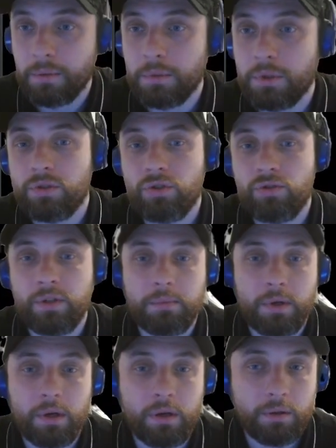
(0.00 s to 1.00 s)
it to string
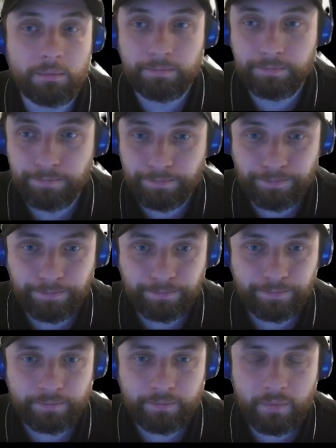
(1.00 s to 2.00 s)
protocol,
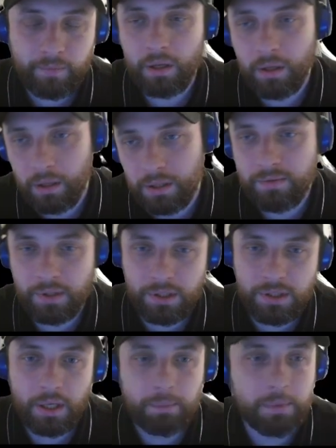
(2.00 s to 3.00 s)
string
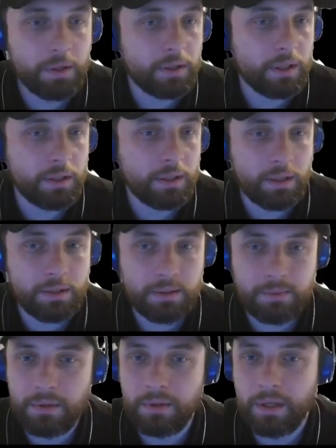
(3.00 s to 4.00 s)
type. In that case,
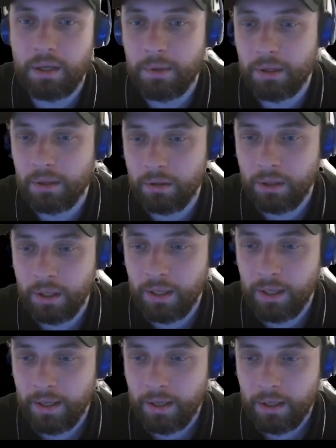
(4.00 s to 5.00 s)
sorry, not a protocol.
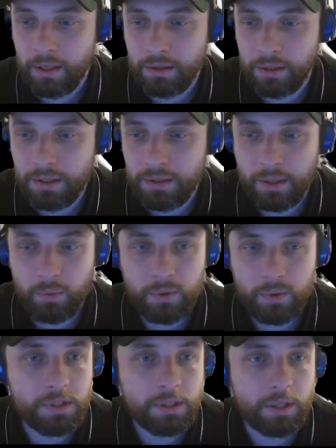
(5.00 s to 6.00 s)
So let's run
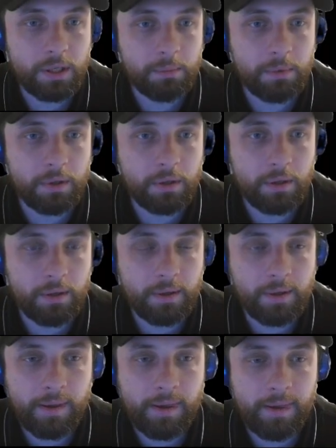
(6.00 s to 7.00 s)
one more time,
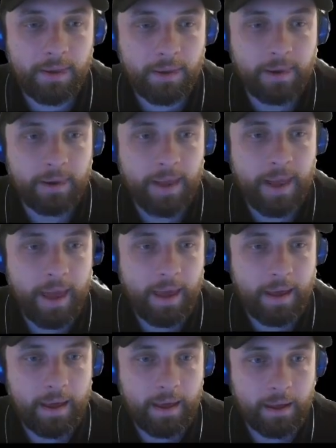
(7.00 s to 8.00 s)

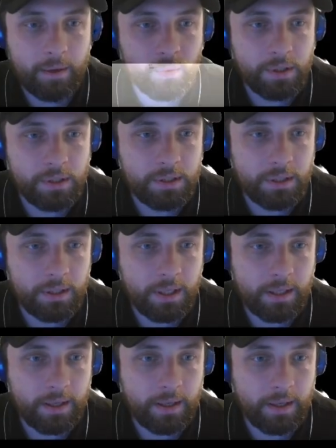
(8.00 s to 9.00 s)
and we see
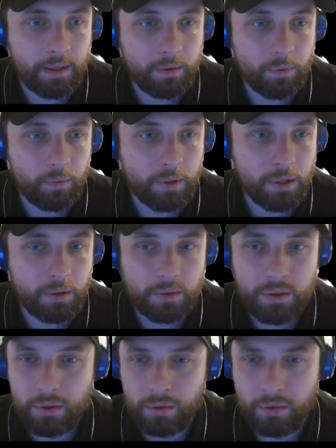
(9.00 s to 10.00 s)
that like we go
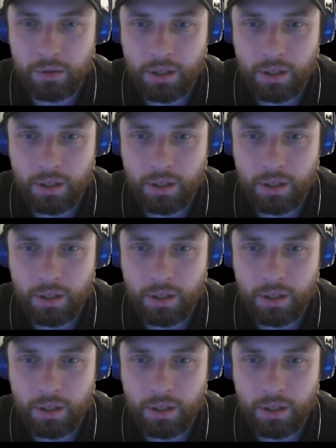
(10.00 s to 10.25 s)
to